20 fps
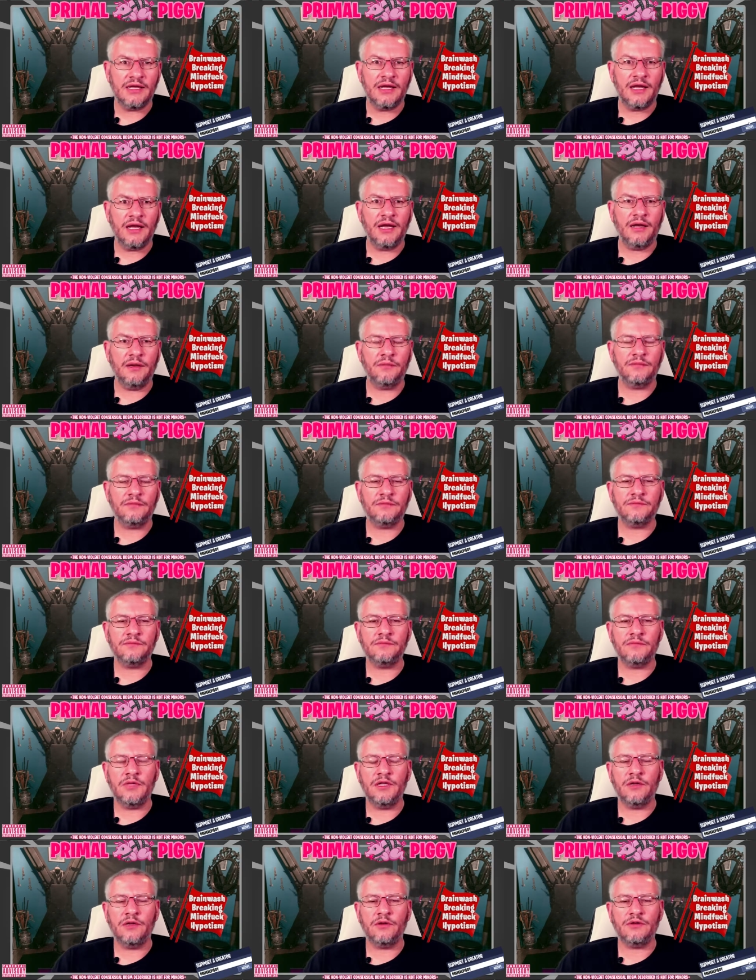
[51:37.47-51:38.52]
Um,
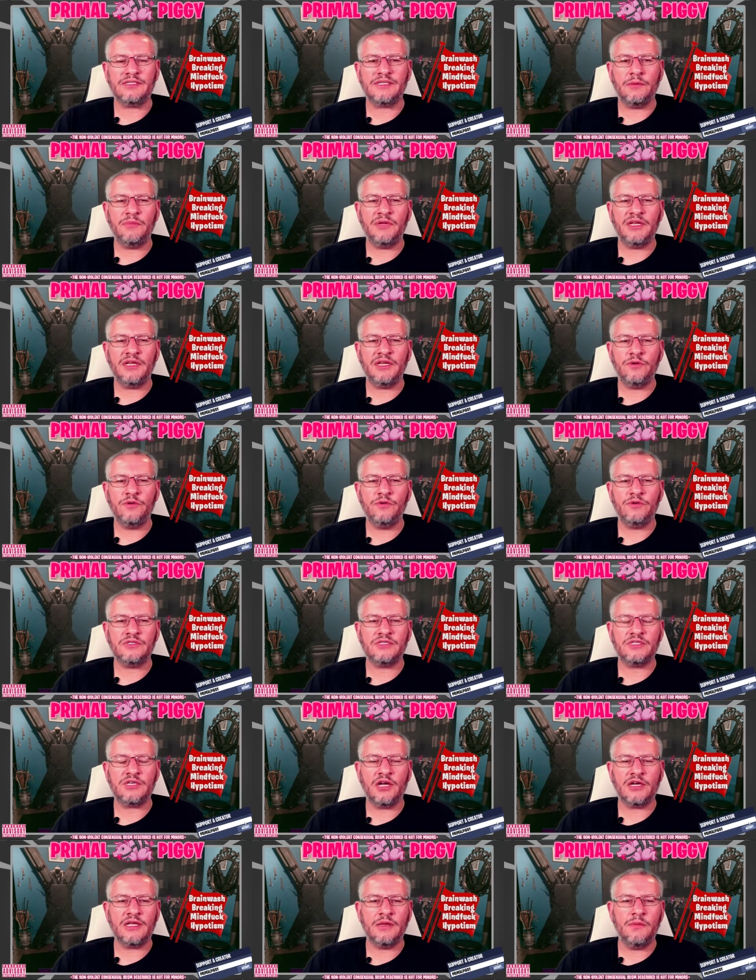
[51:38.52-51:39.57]
you know, somebody who's
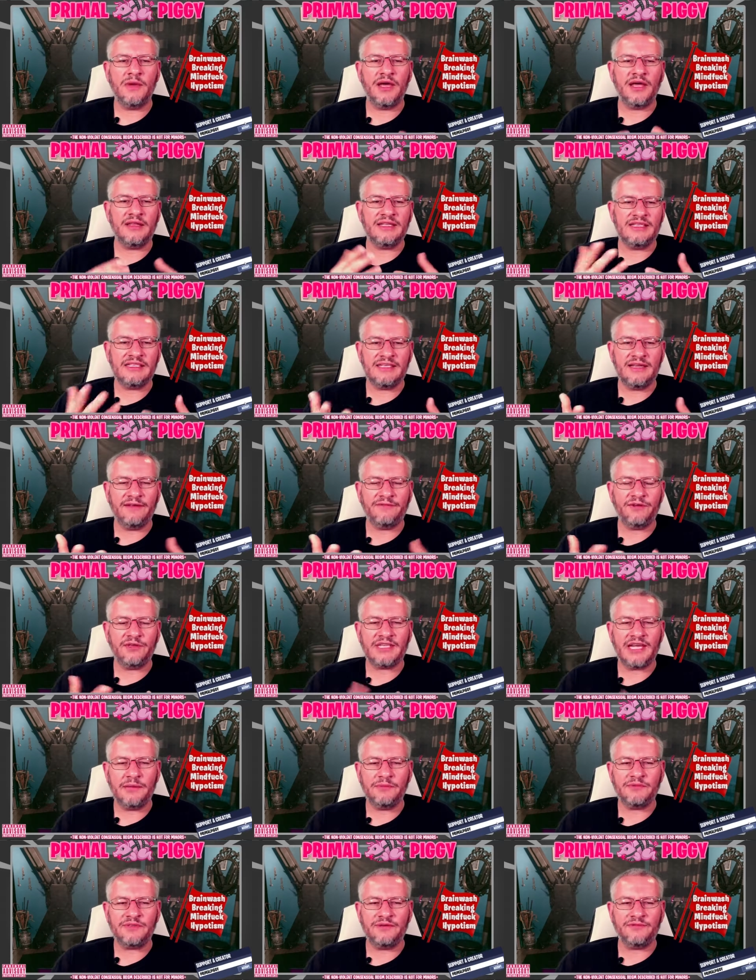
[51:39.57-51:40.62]
talking about these different
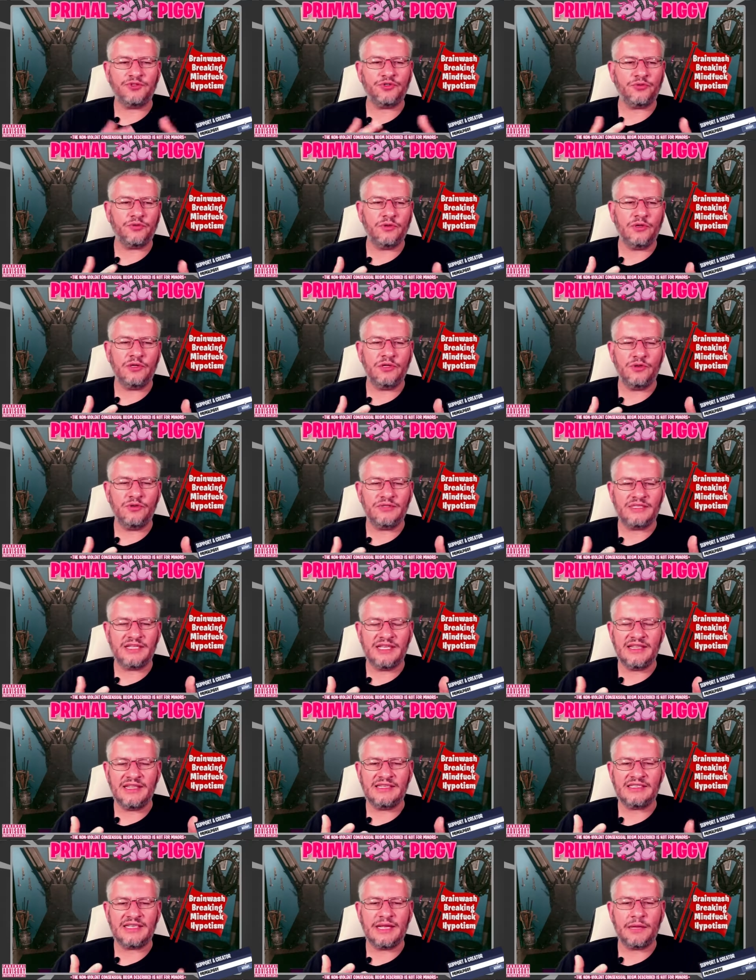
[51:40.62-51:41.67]
types of using
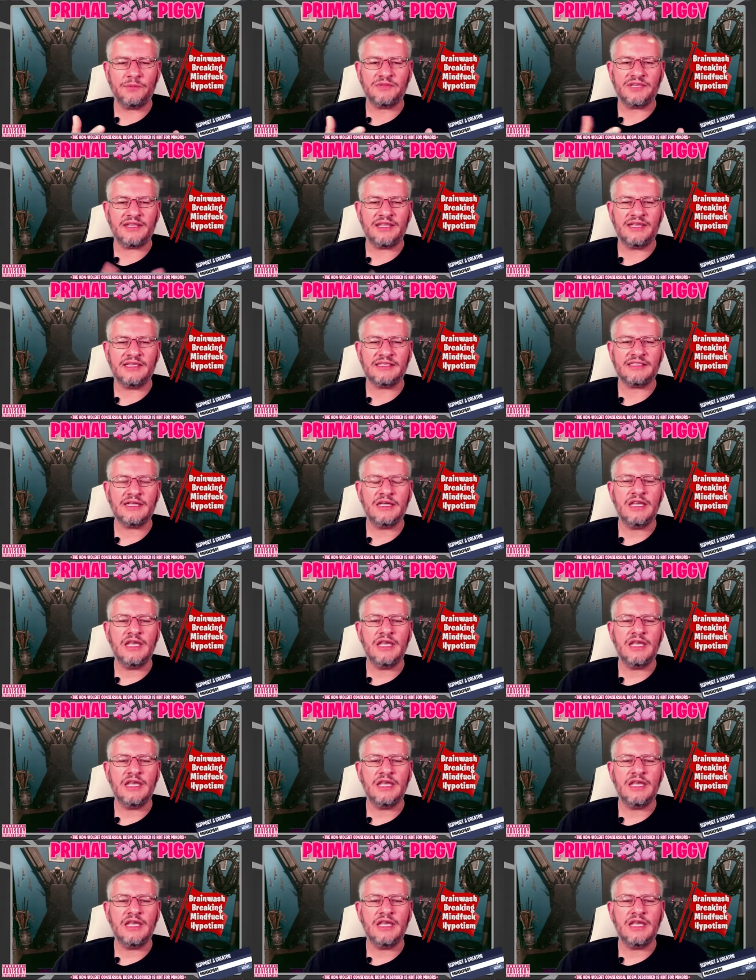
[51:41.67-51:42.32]
these types of things